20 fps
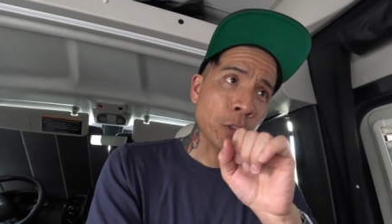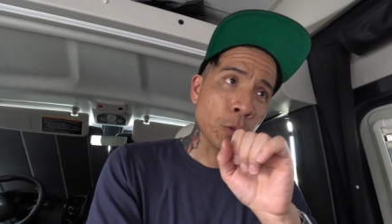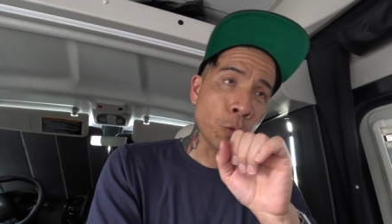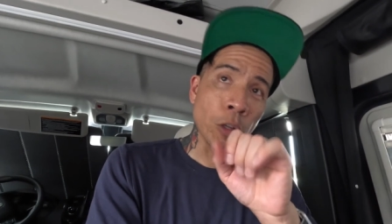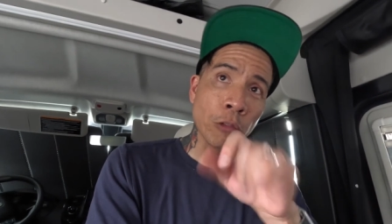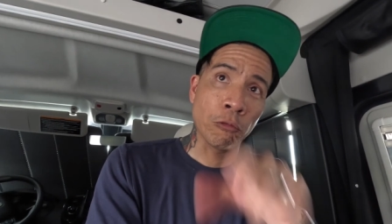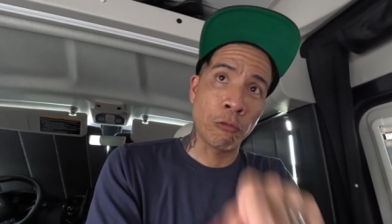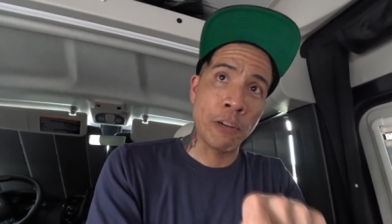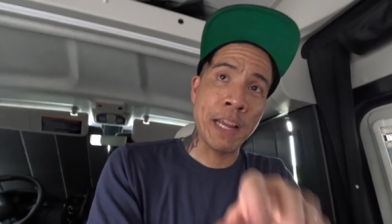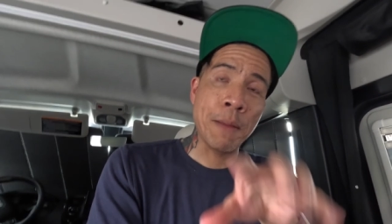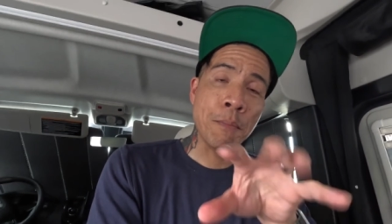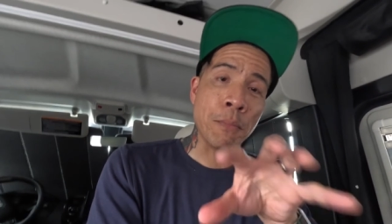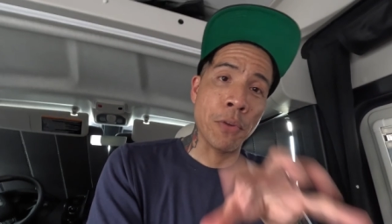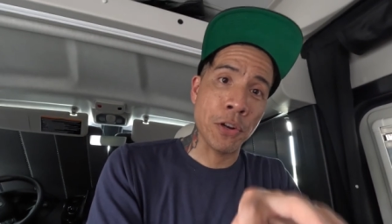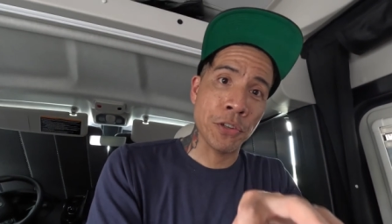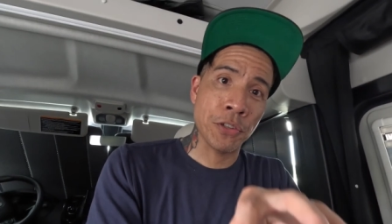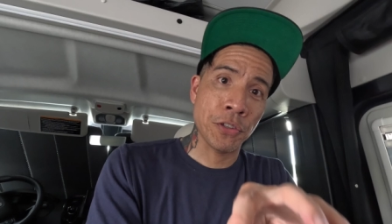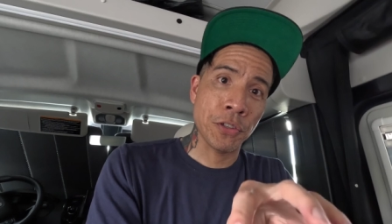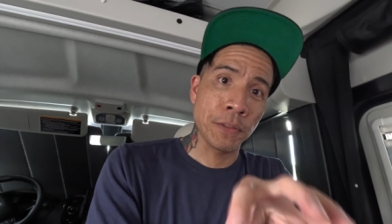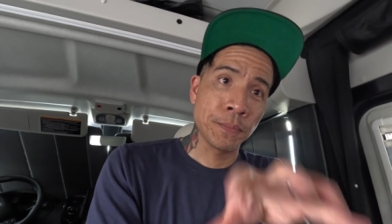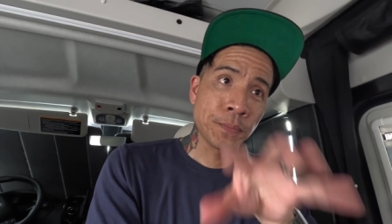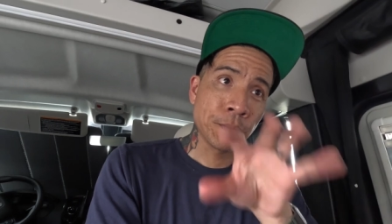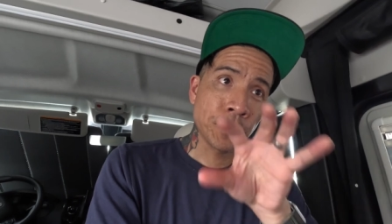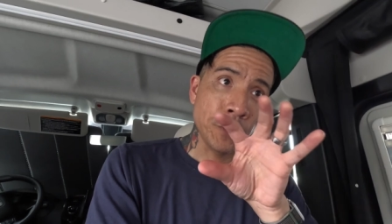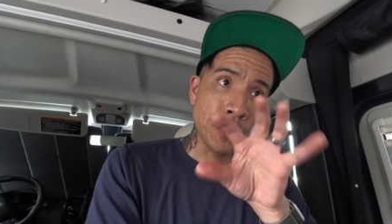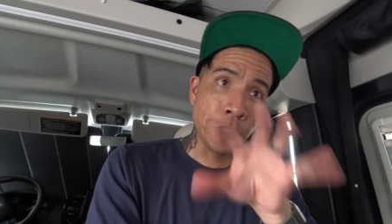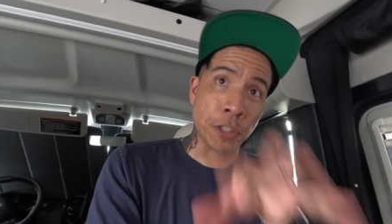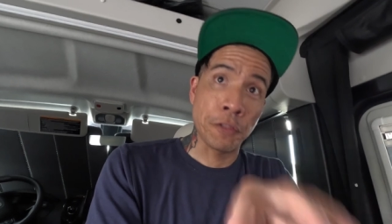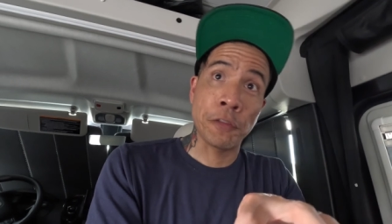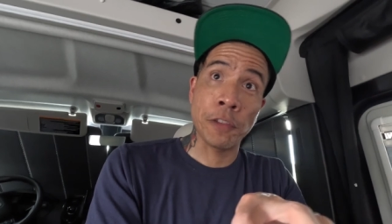will reimburse
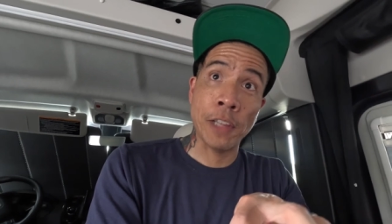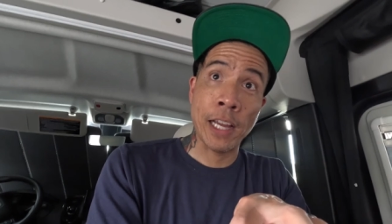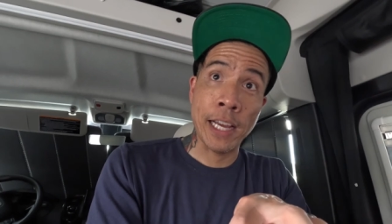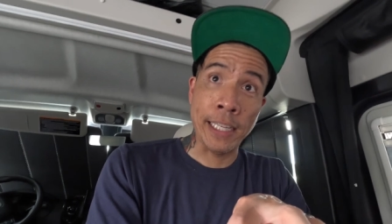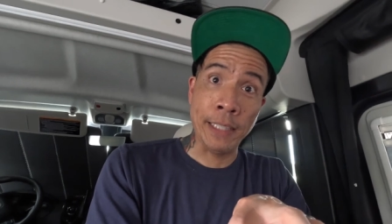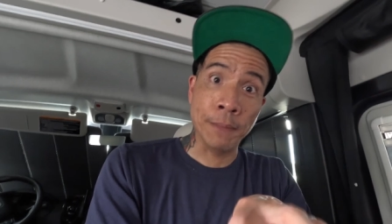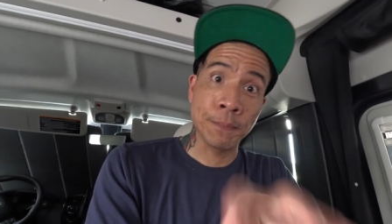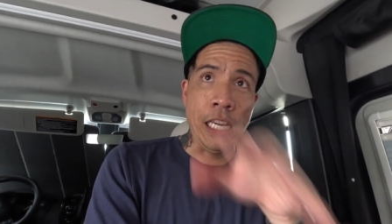your flight.